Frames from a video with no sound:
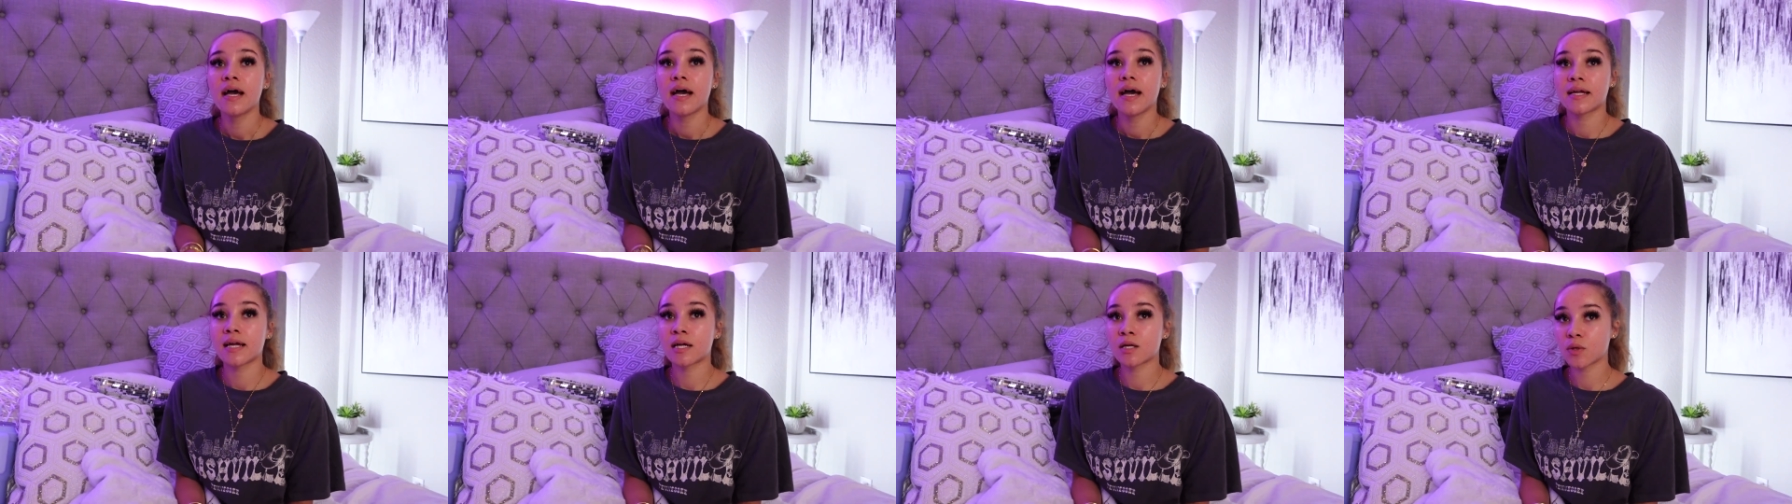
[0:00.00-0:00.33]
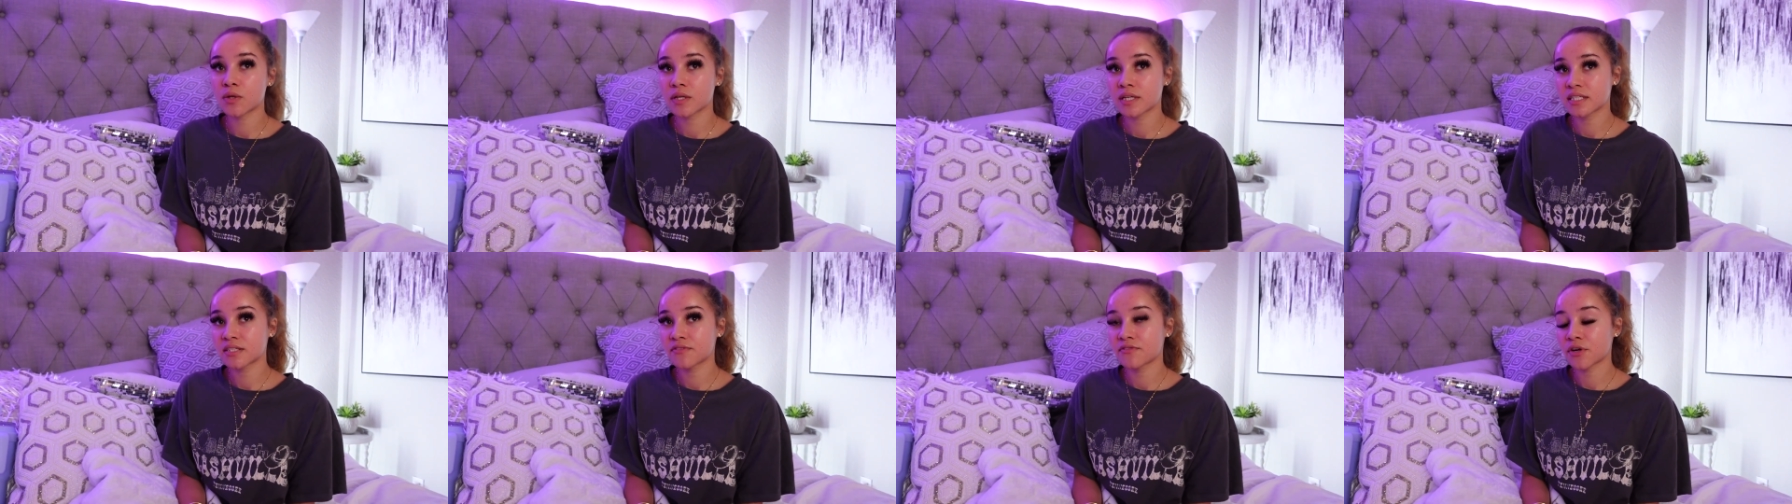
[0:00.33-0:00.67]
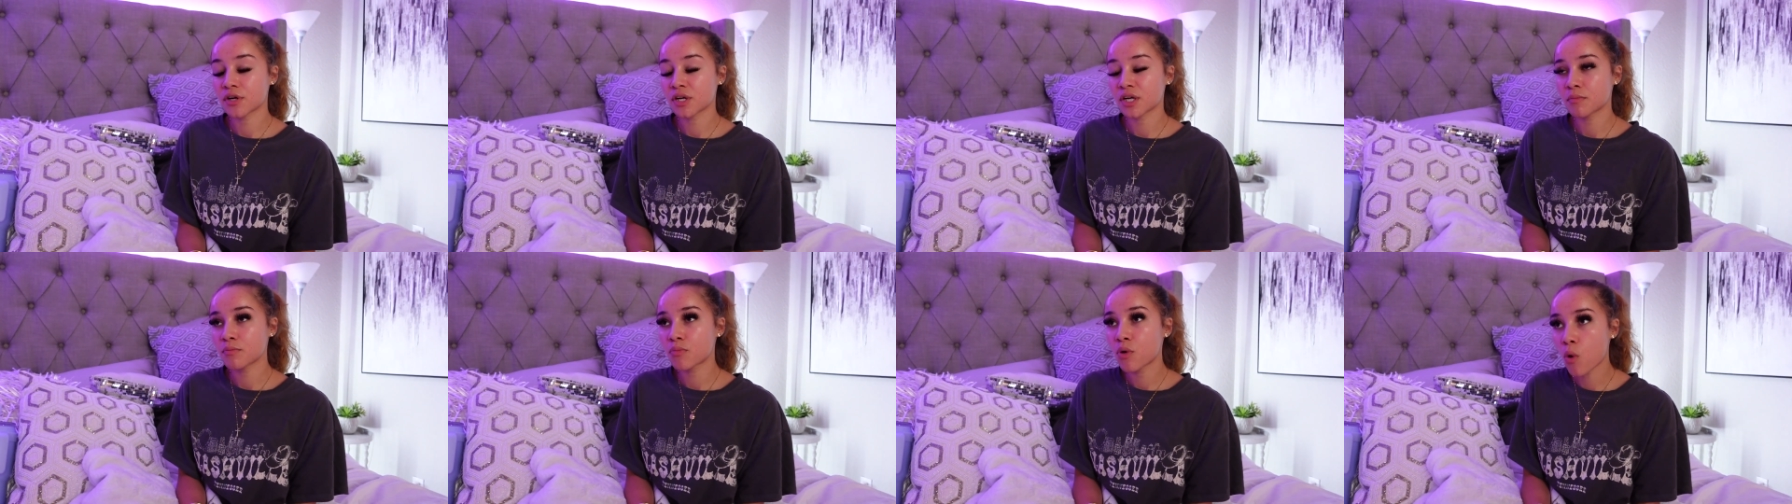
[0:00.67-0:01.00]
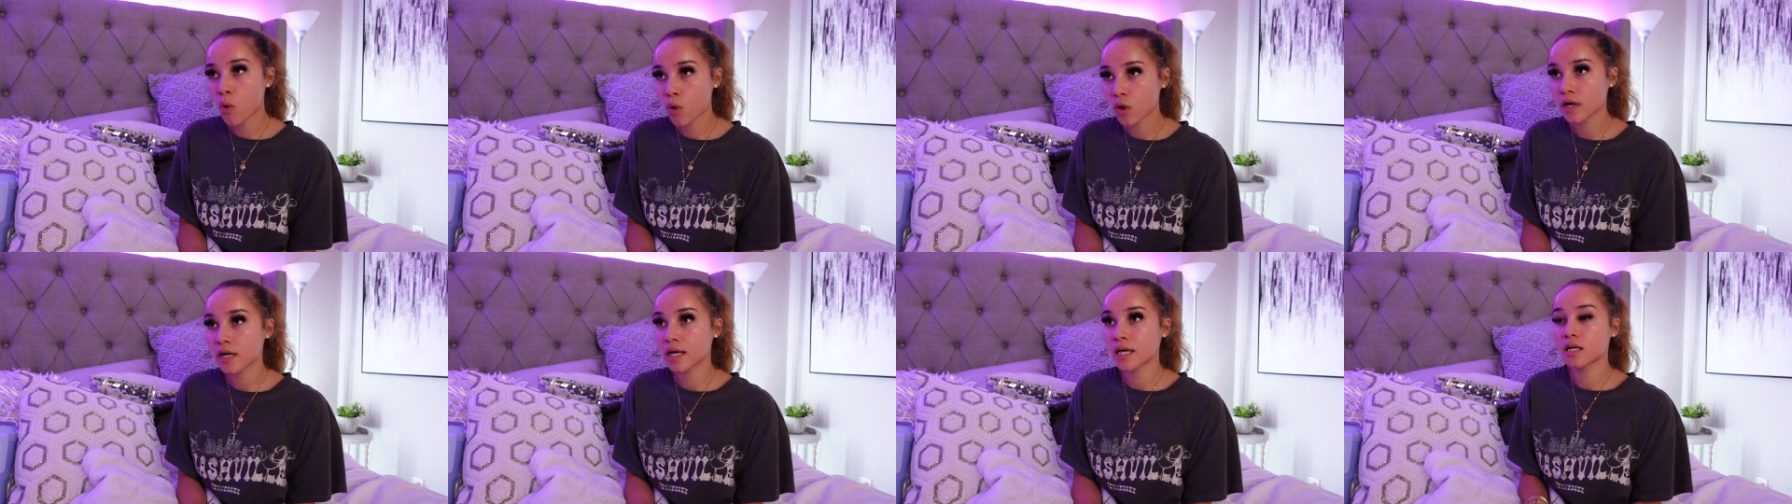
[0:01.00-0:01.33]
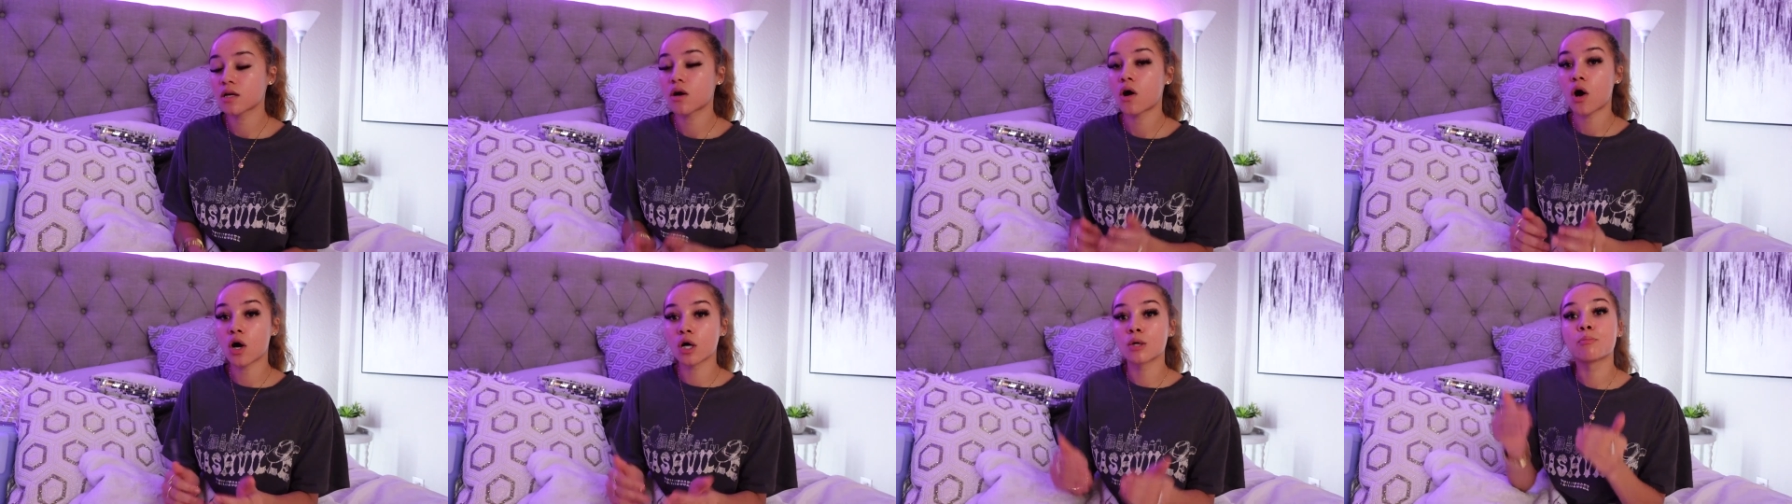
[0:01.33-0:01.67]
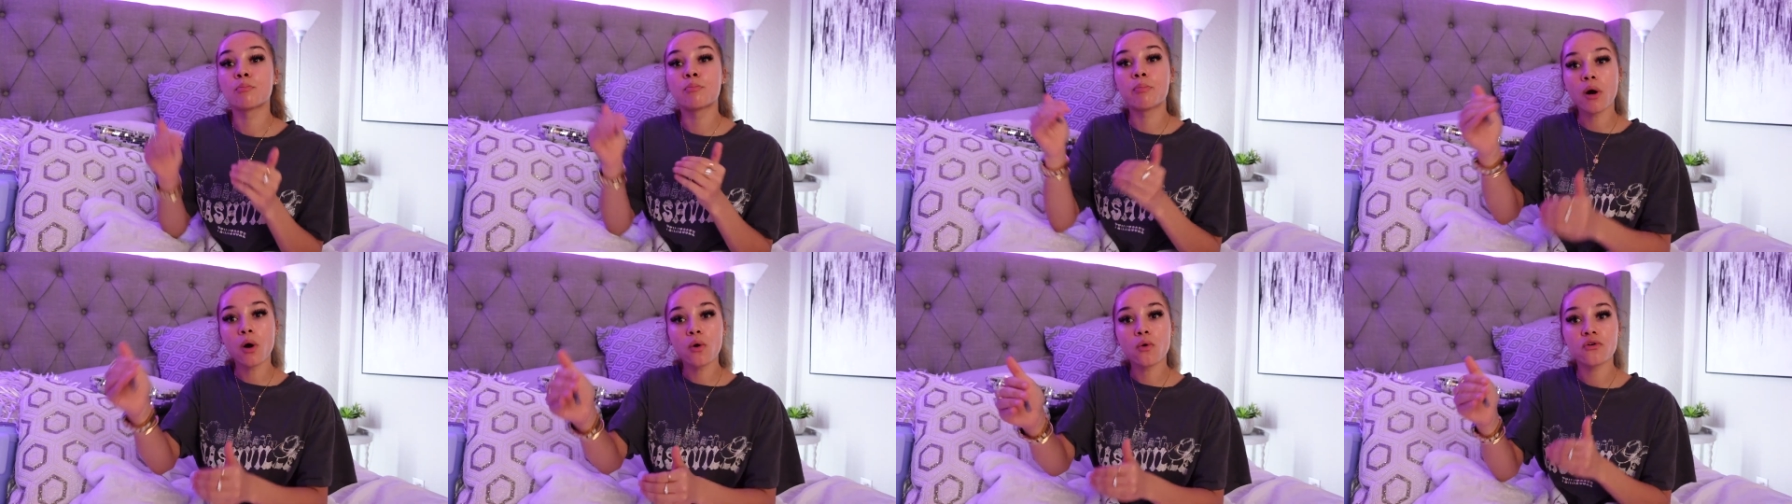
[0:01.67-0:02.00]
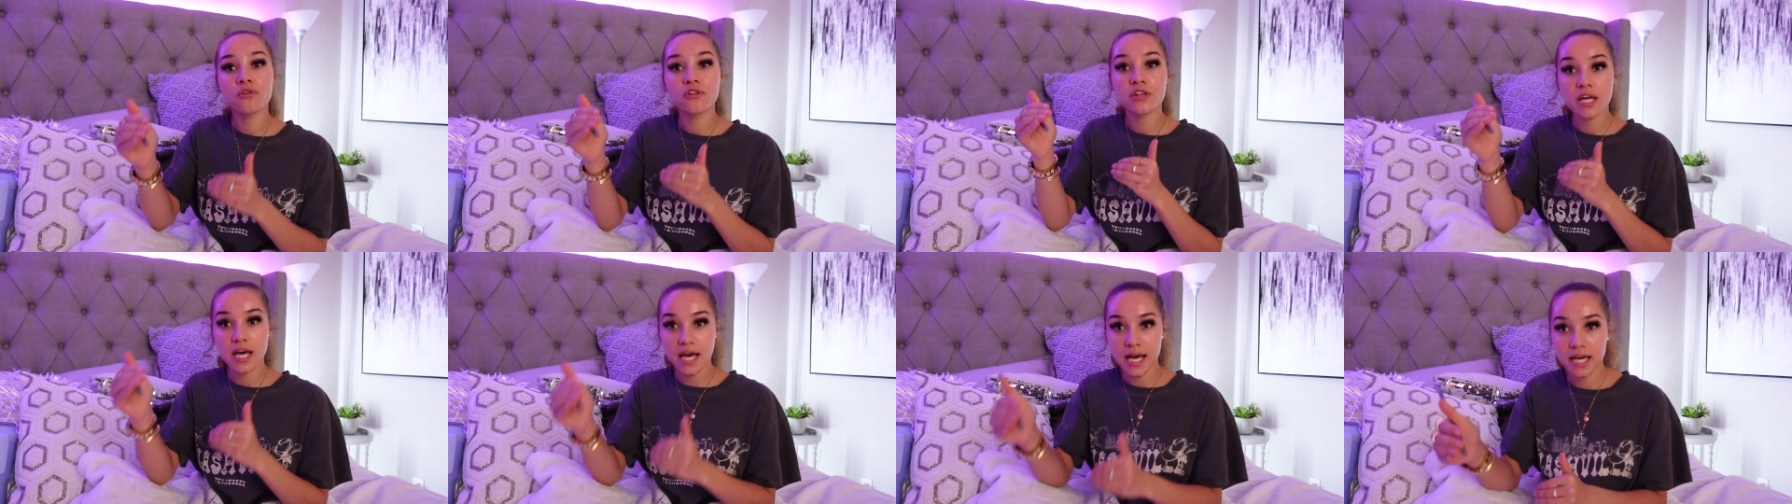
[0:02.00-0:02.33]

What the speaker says: and I know that it's very important on both